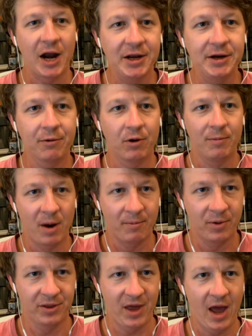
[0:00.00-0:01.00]
I need to
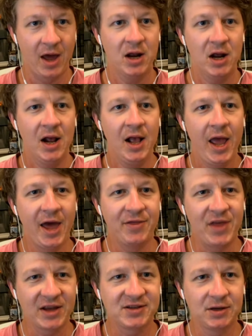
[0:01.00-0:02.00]
remember that,
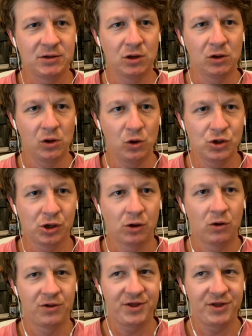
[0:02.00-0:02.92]
and that's the delusional